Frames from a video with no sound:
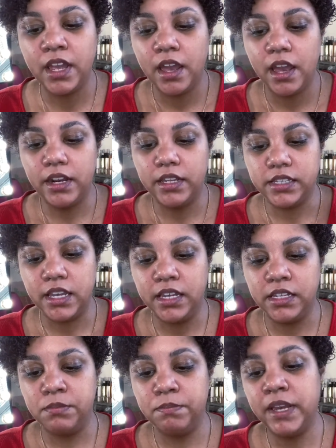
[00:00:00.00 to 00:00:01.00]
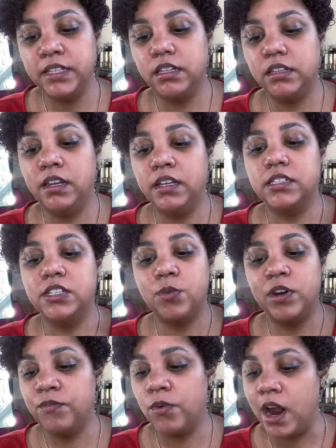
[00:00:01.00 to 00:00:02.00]
And it says basically it's a
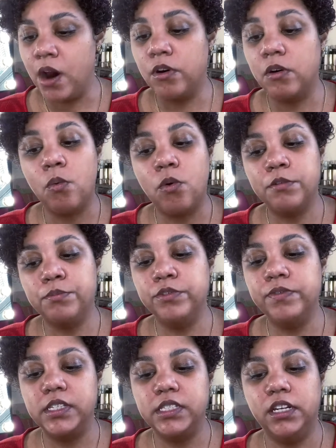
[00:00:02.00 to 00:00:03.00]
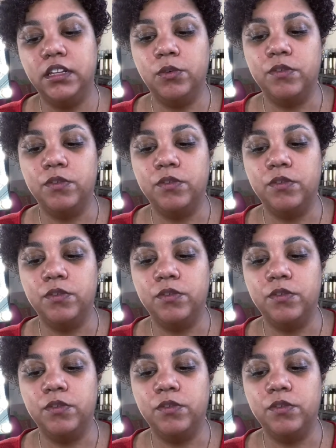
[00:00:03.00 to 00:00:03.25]
24-hour waterproof concealer with